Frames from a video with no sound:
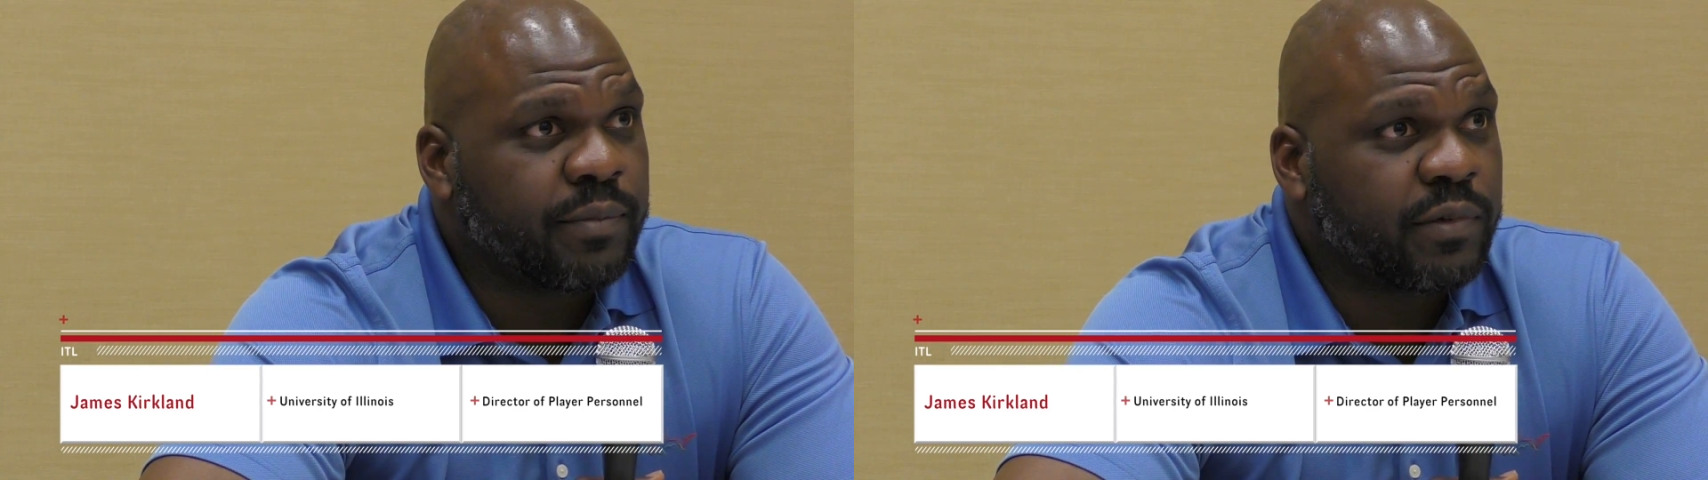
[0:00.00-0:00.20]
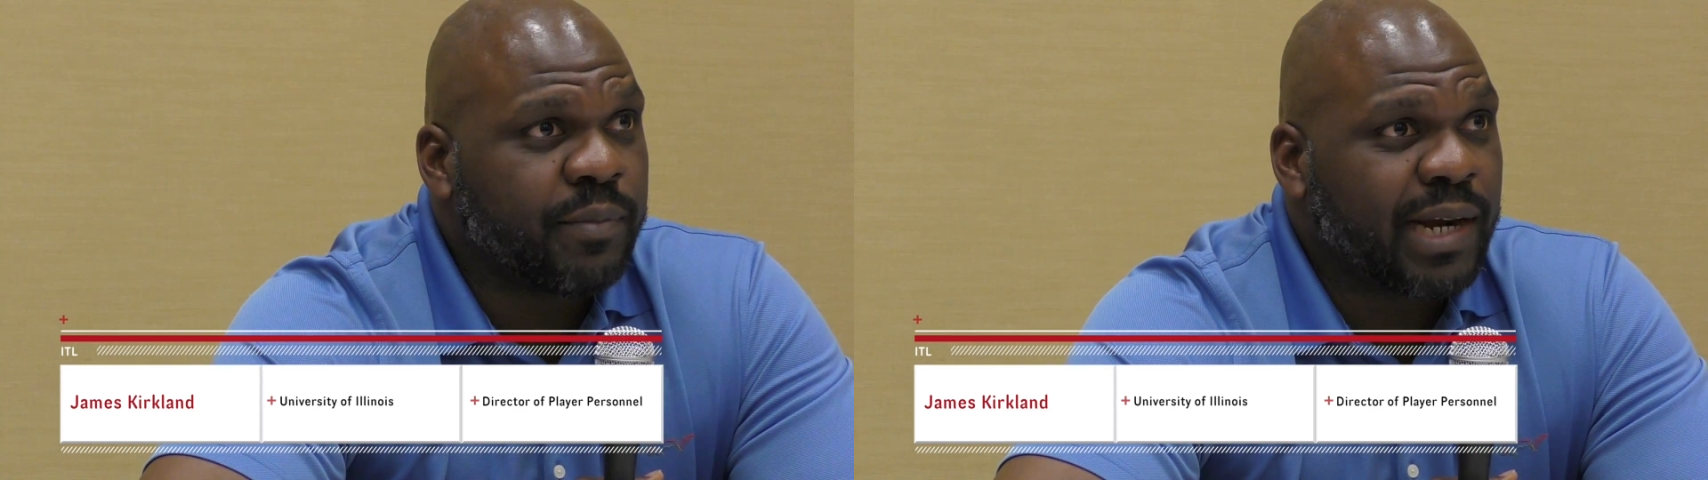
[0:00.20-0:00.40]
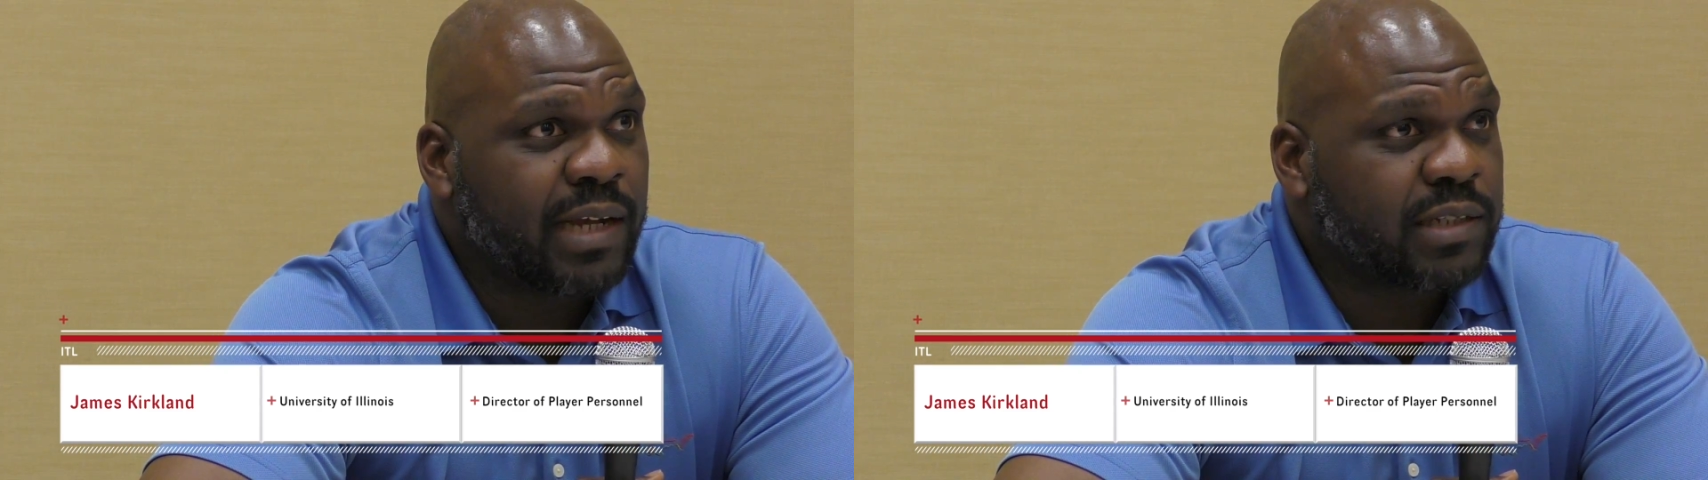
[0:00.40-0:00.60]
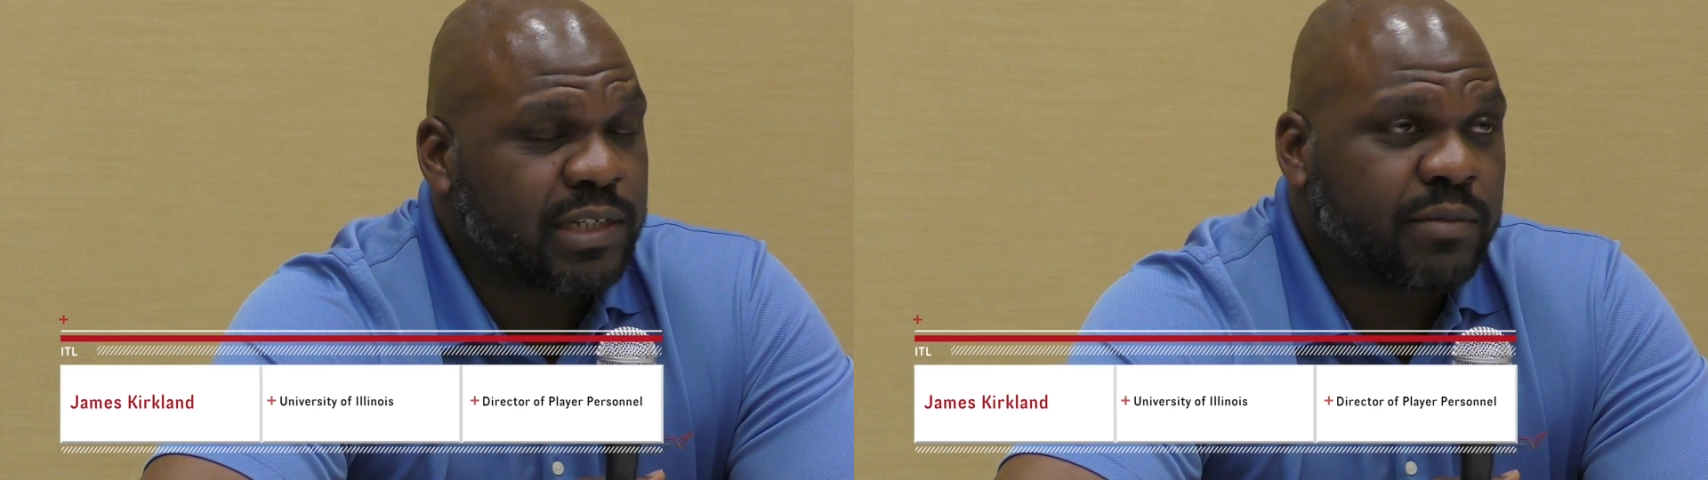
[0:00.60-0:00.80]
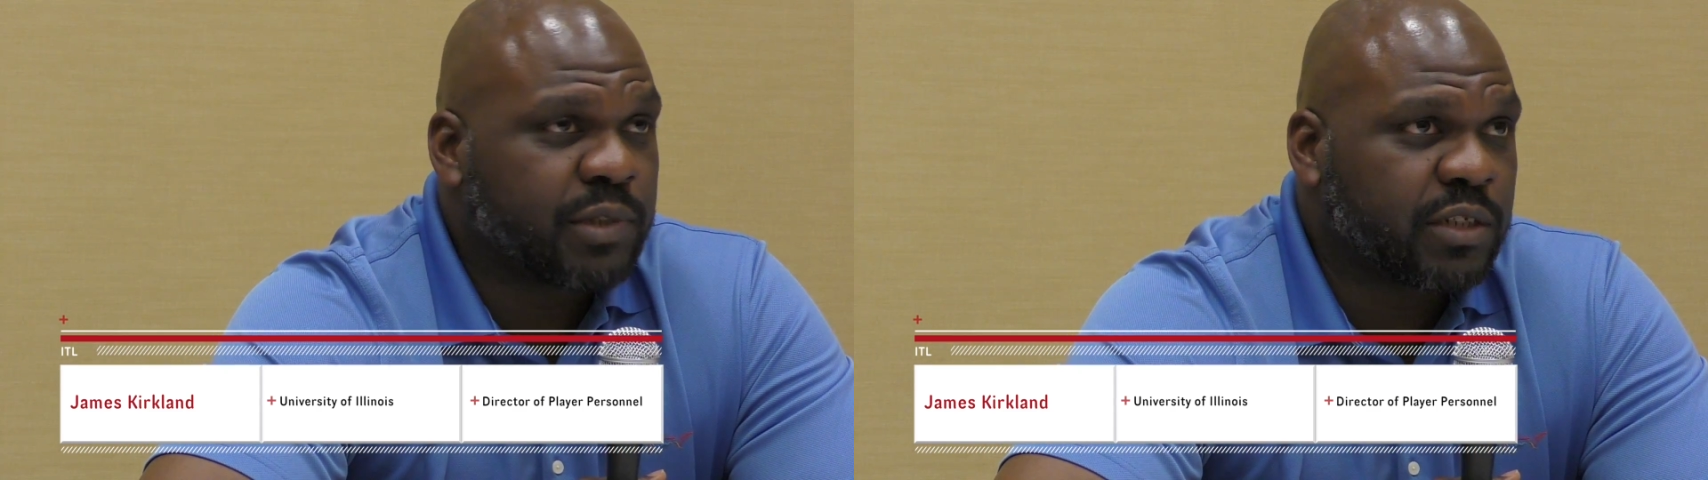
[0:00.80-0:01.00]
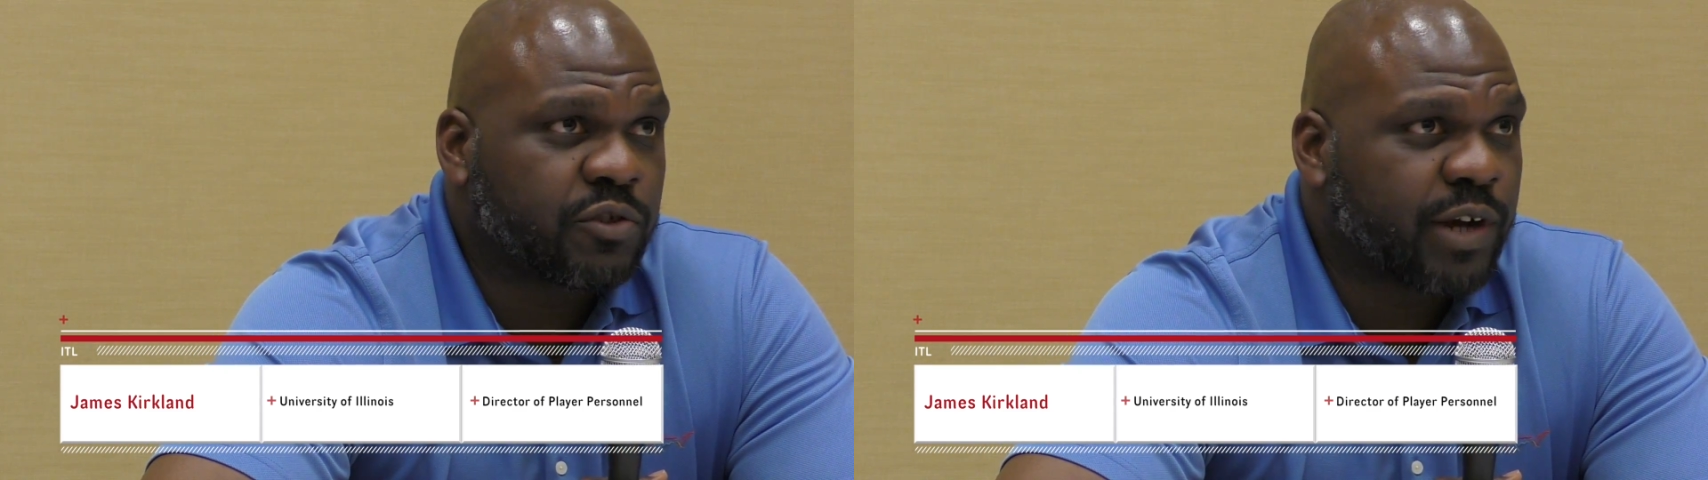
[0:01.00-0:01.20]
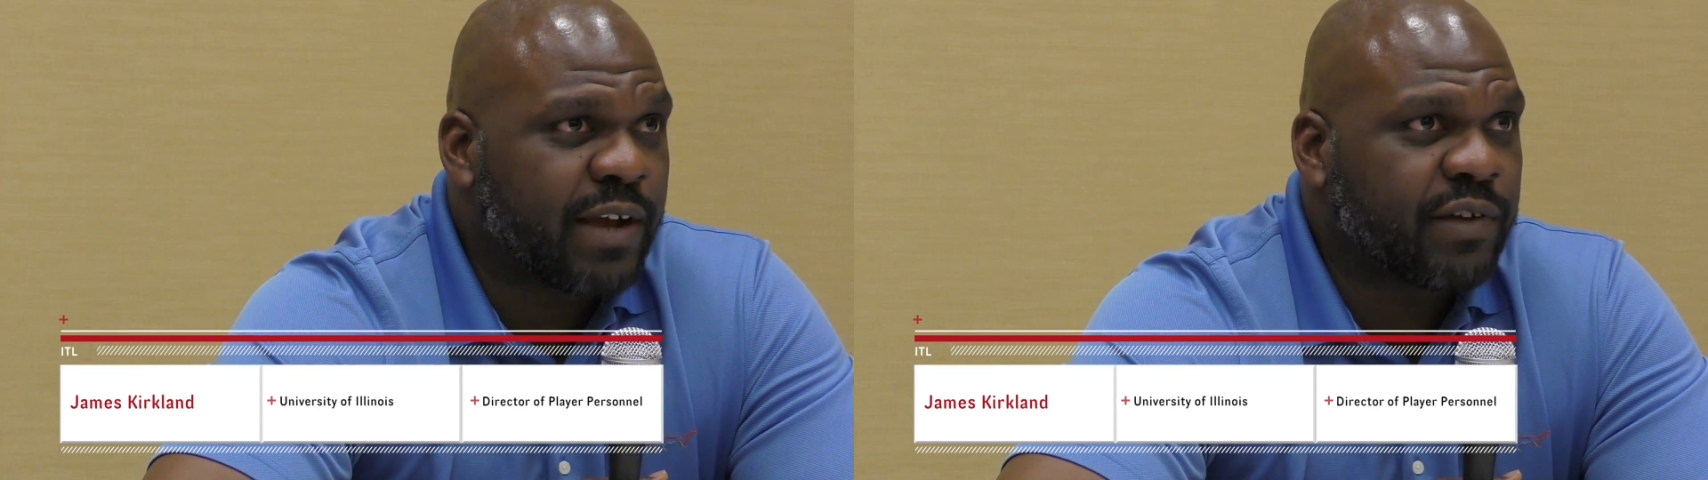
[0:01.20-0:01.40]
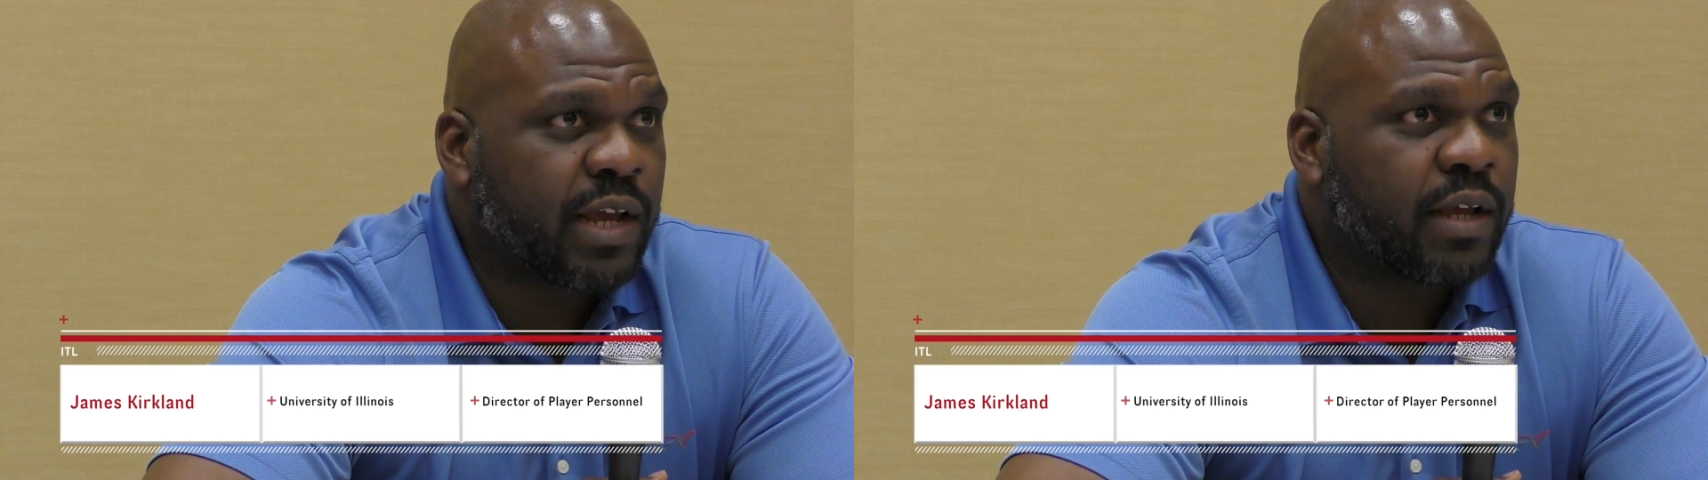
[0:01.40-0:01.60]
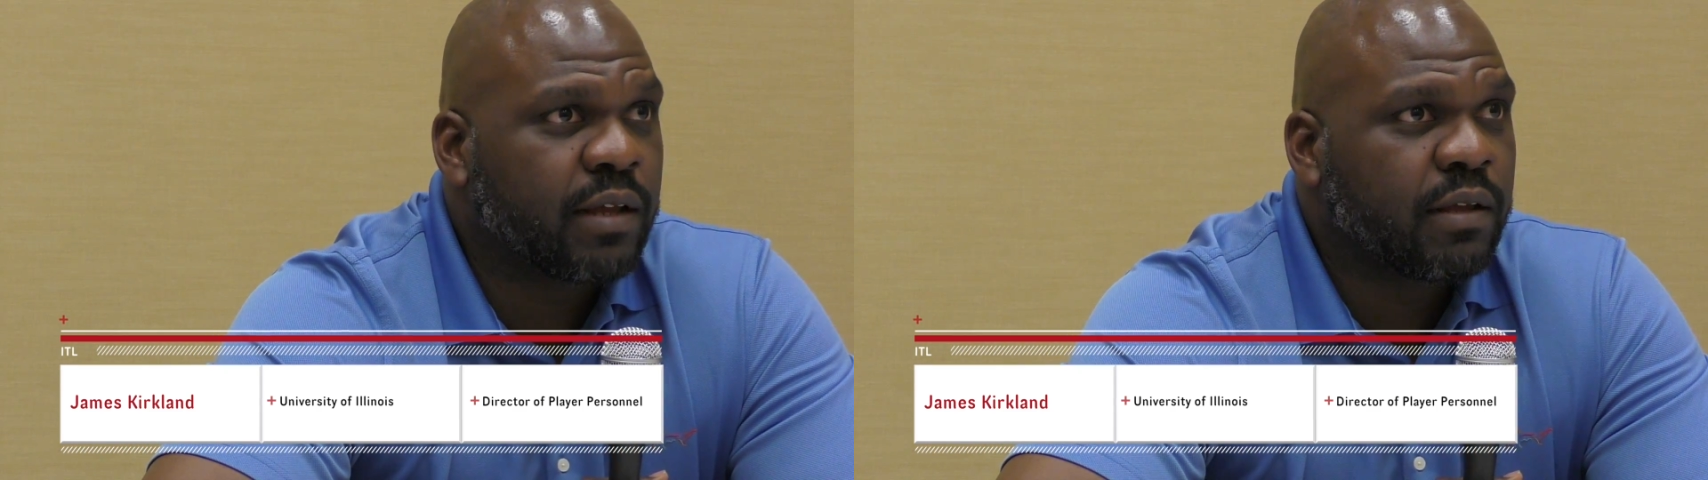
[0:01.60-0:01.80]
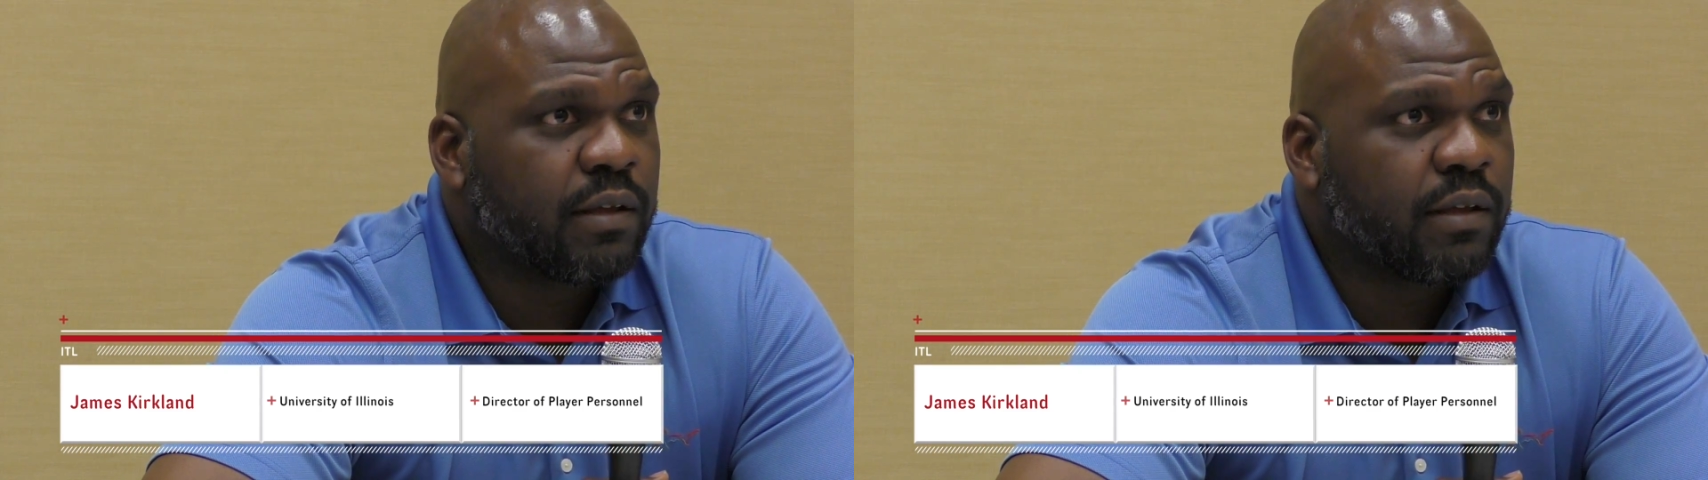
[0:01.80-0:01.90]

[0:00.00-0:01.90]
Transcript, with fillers: You might not see them till draft day.